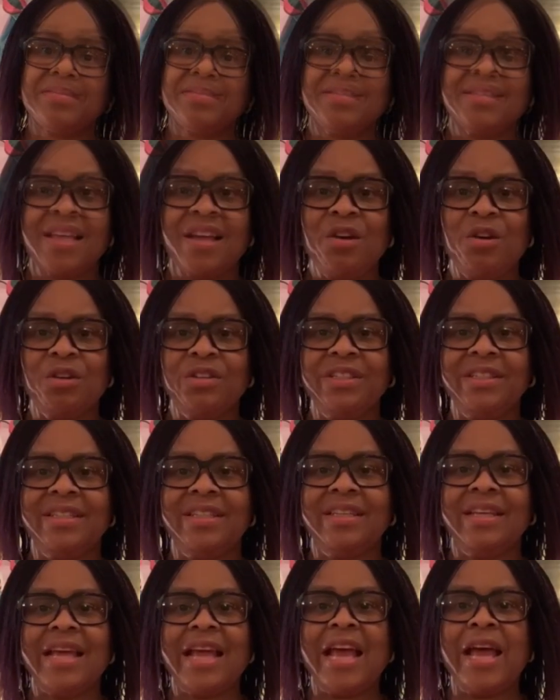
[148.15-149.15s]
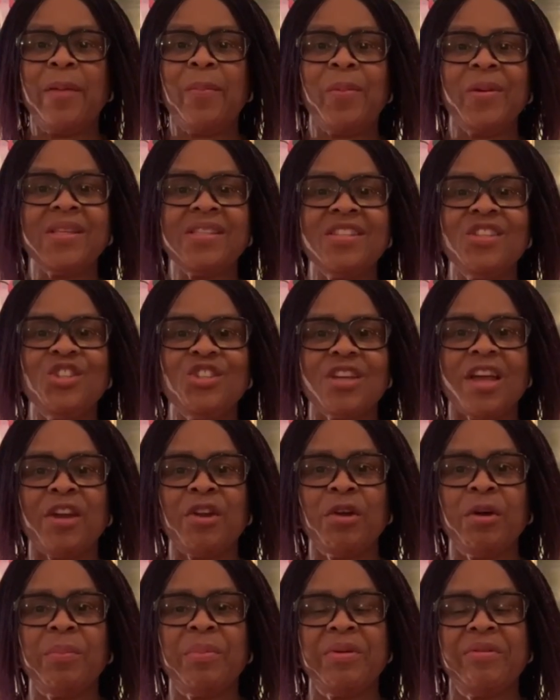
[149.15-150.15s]
Secondly, a person shall
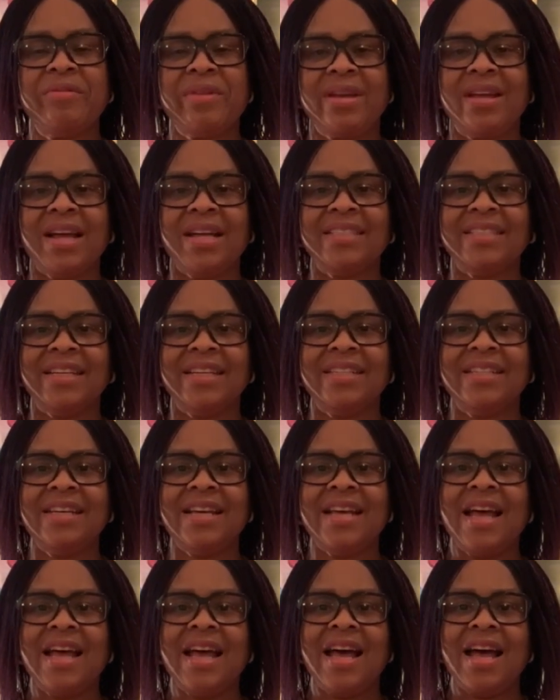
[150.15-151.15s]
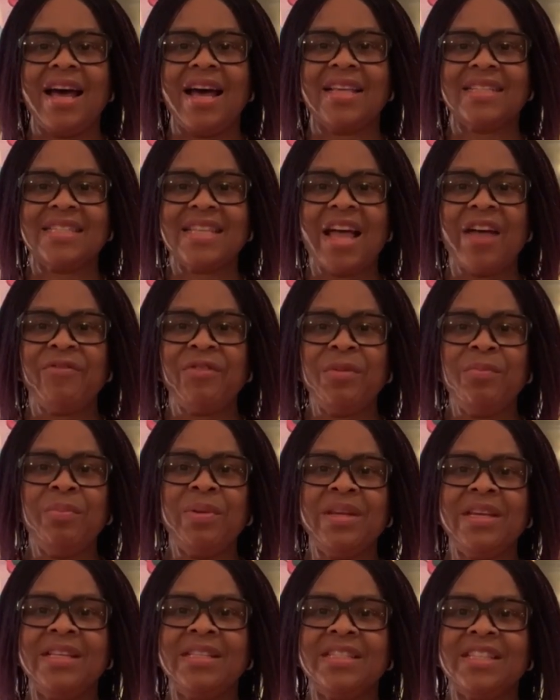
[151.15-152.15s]
not be regarded as having
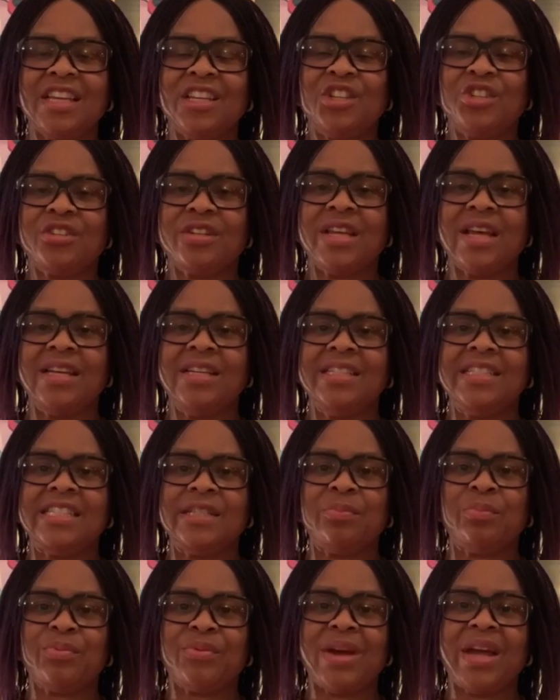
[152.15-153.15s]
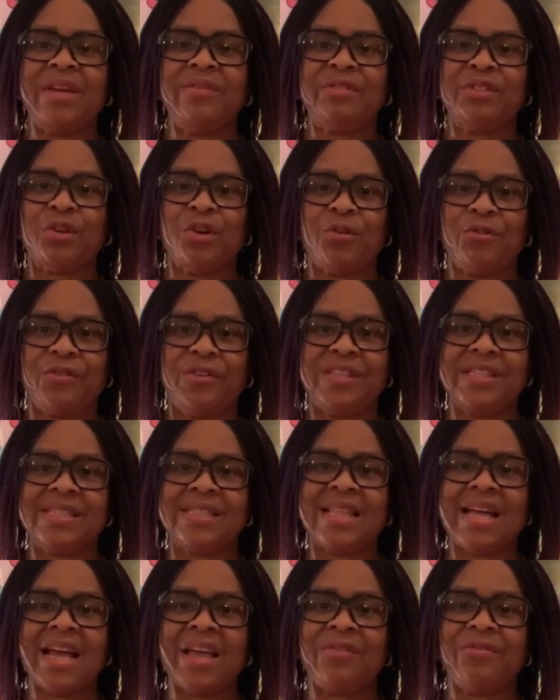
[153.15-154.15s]
been intentionally deprived of his
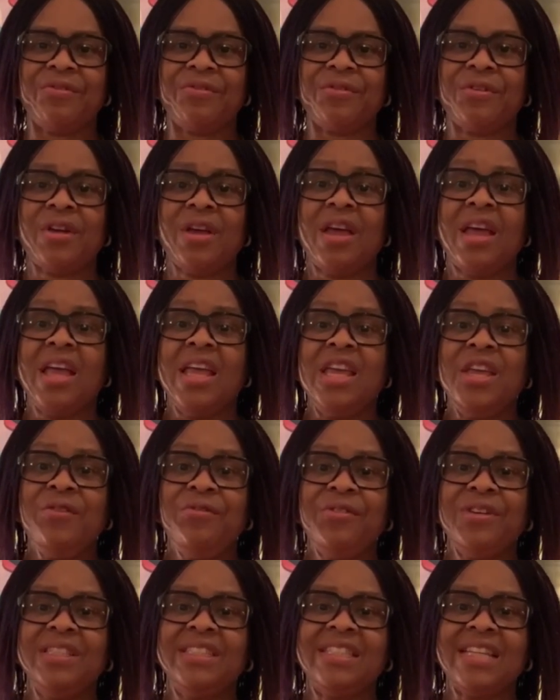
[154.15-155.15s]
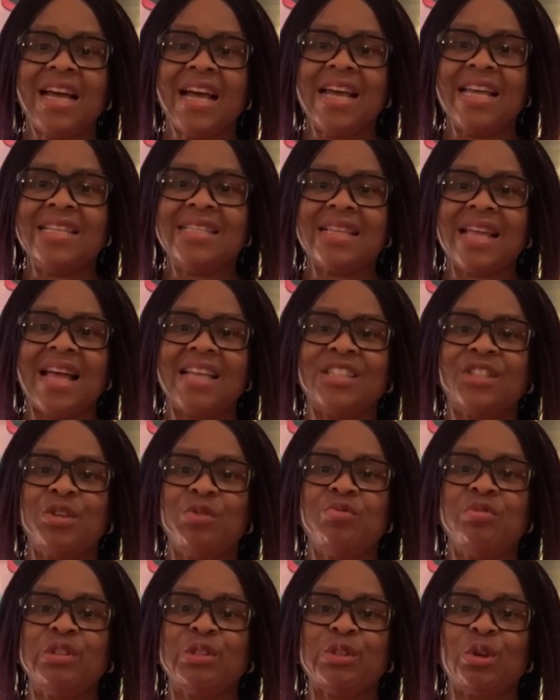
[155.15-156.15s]
life if he dies as a
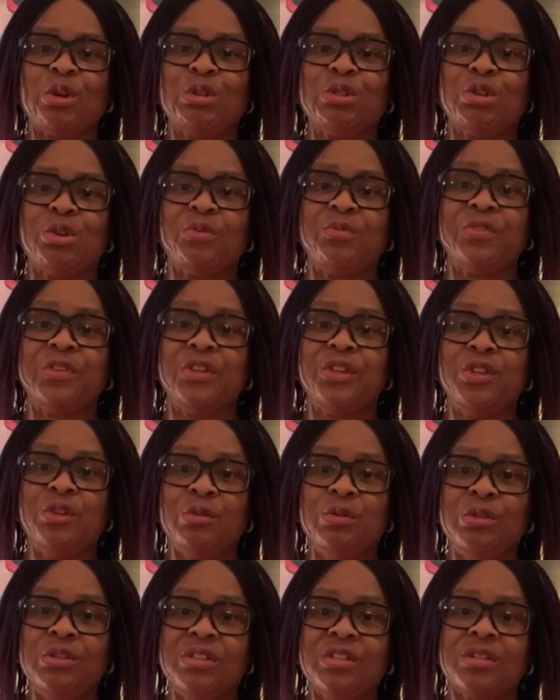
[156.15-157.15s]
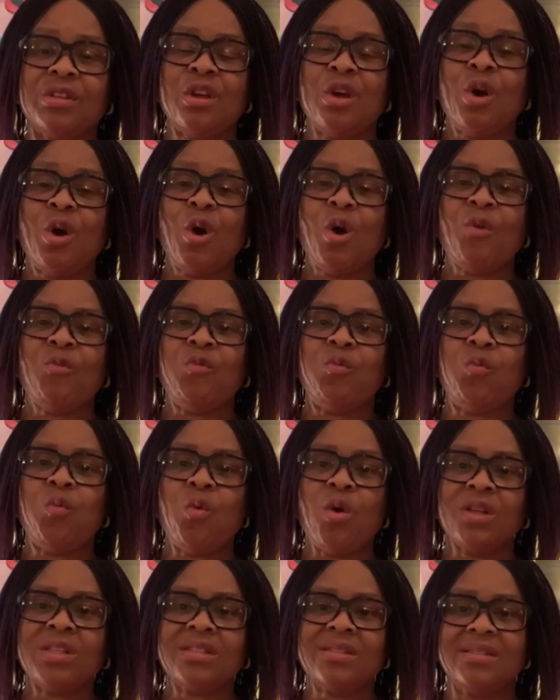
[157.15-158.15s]
result of the use of
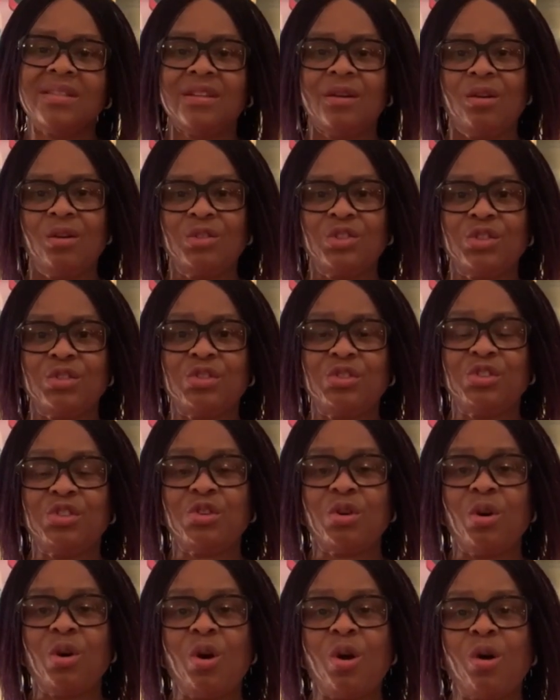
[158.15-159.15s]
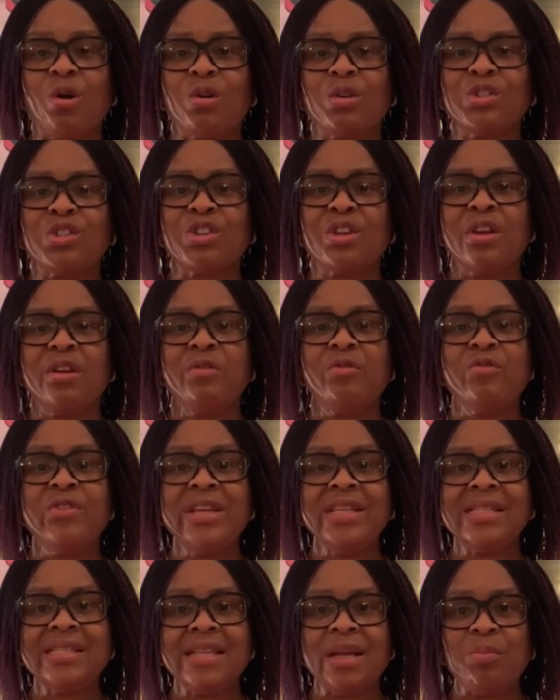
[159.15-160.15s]
what the Constitution calls
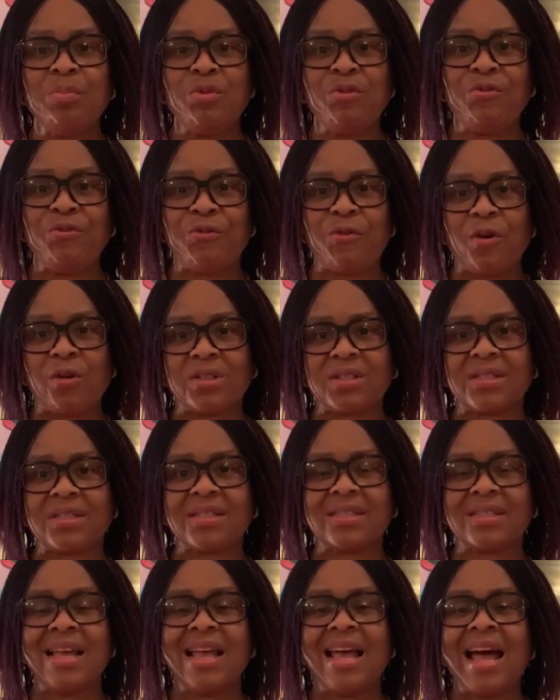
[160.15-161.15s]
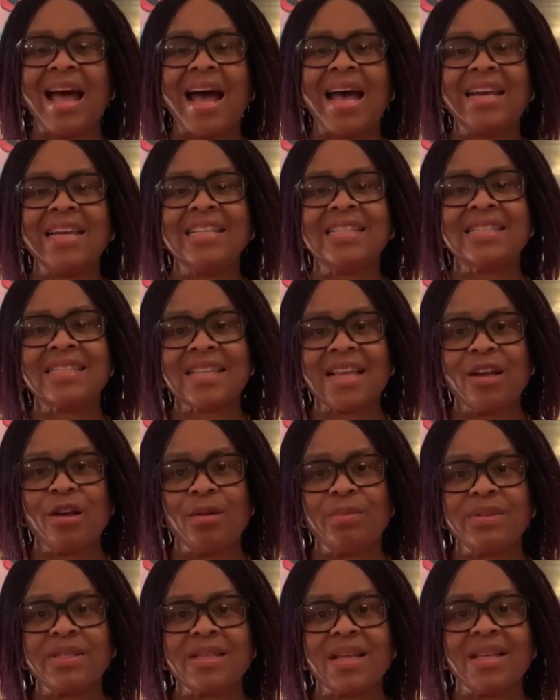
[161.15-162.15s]
reasonable force and in
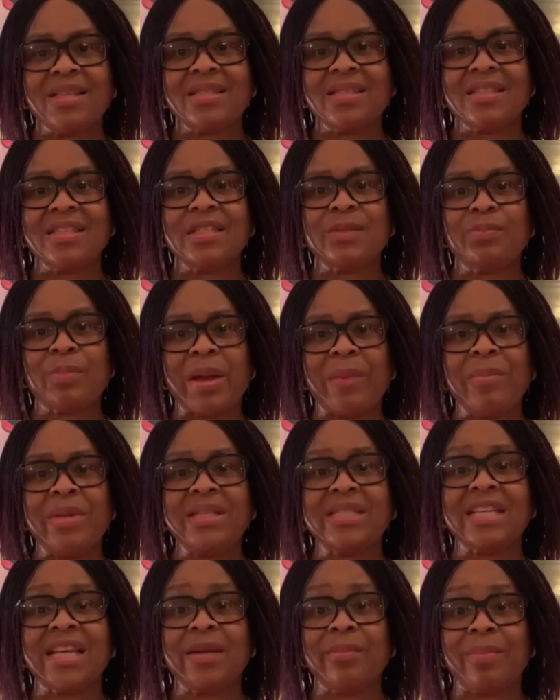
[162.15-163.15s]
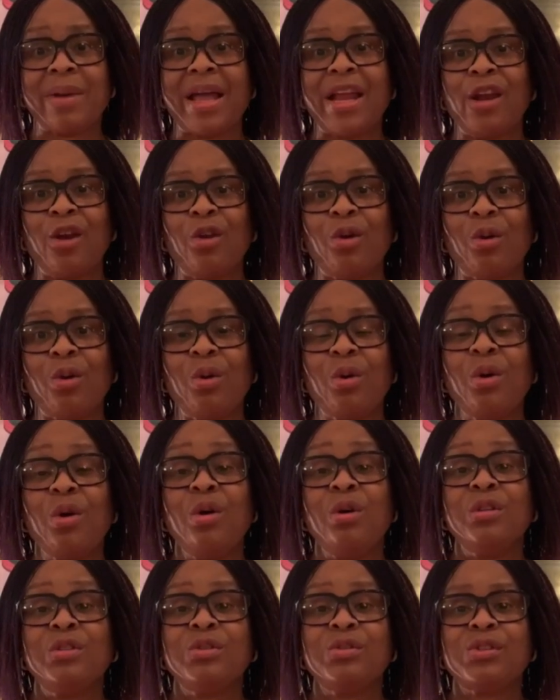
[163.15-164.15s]
circumstances permitted by law
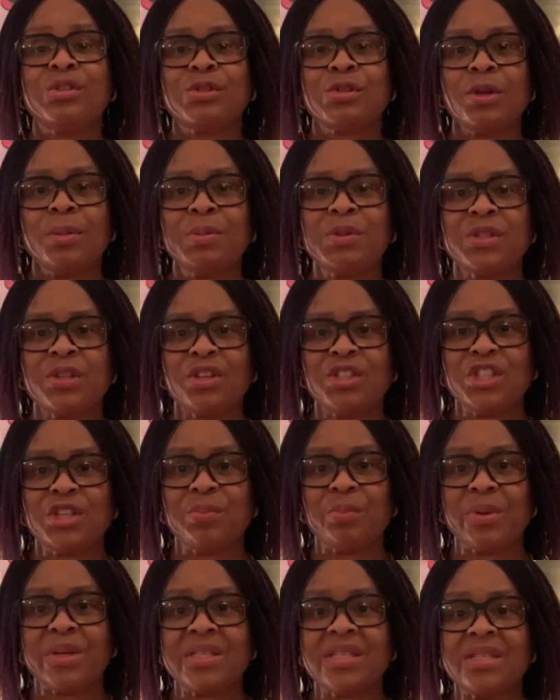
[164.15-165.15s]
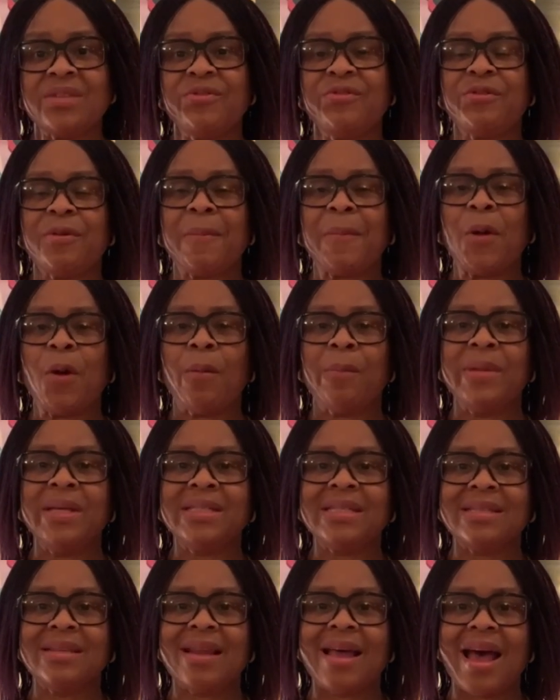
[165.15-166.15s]
to stop such a person from
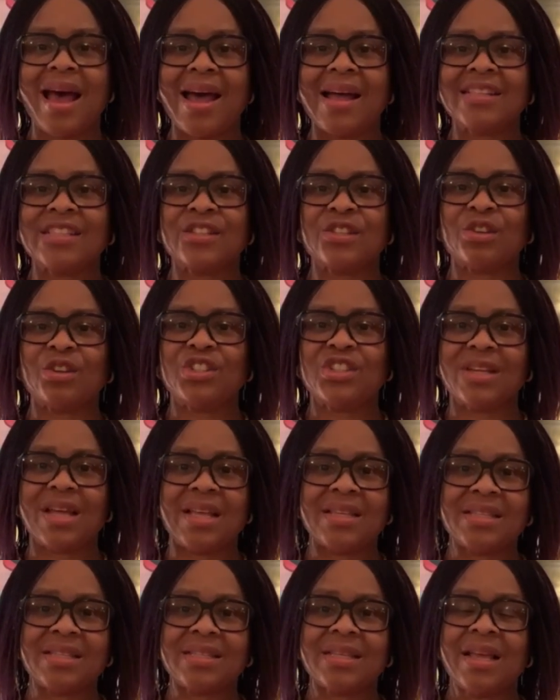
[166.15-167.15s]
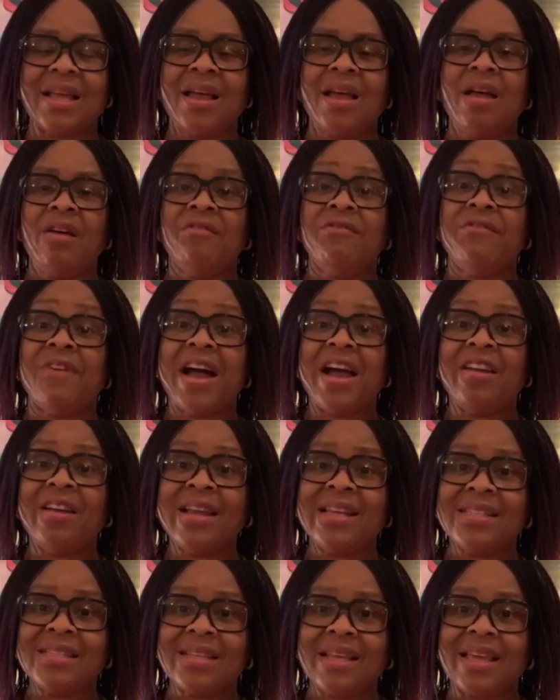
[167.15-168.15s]
committing acts such as
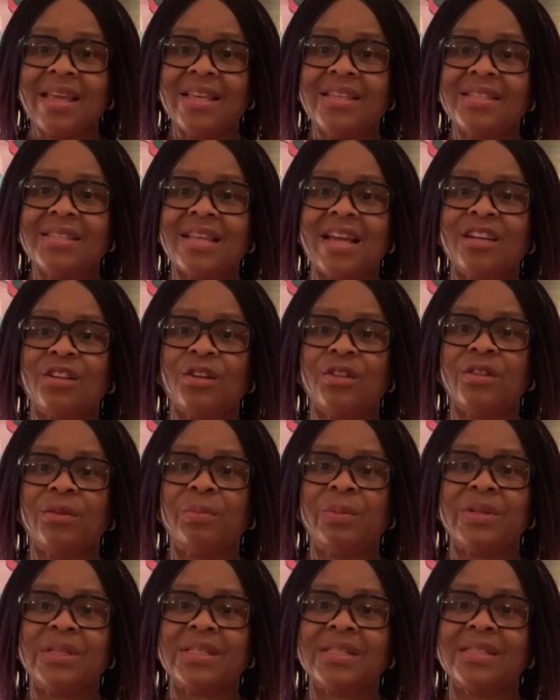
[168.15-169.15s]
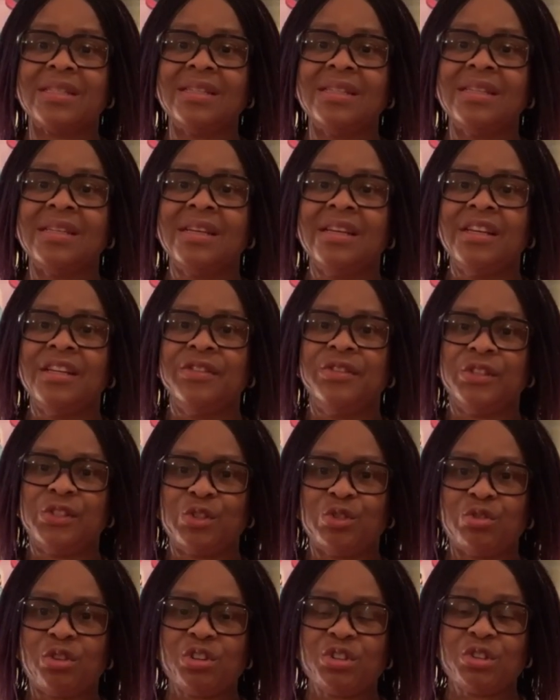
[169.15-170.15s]
violence against another person,
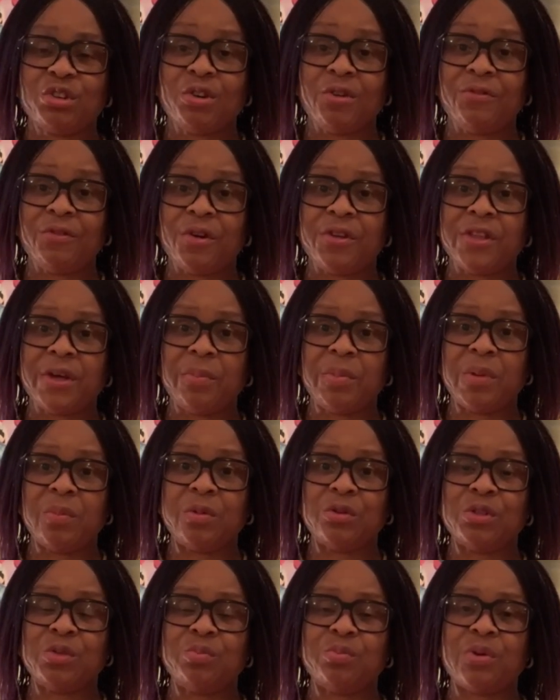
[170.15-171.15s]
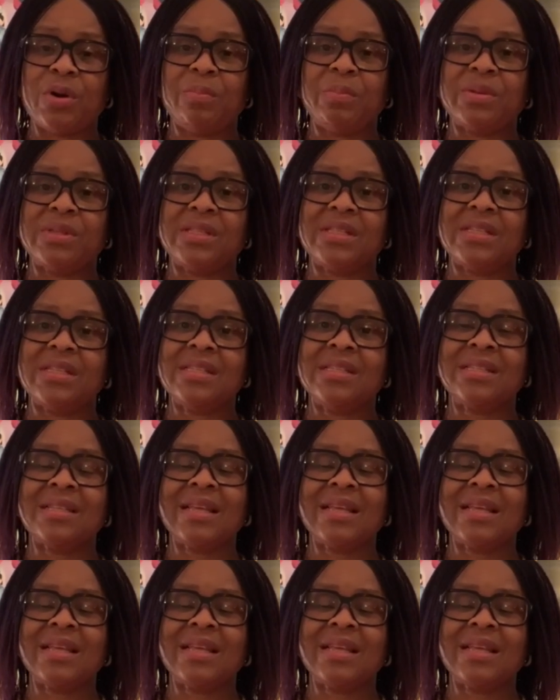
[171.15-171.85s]
destruction of other people's properties,